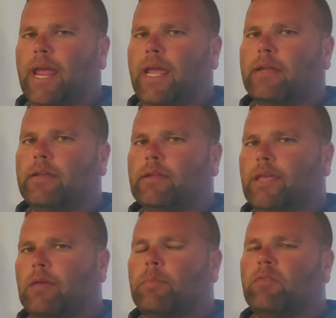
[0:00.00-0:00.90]
and
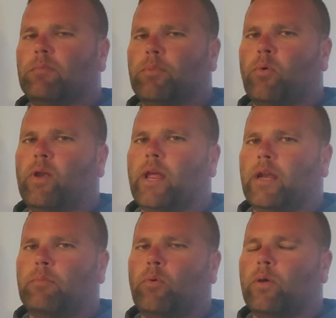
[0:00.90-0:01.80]
get me from point
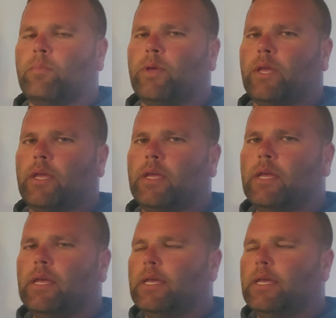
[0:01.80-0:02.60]
A to point B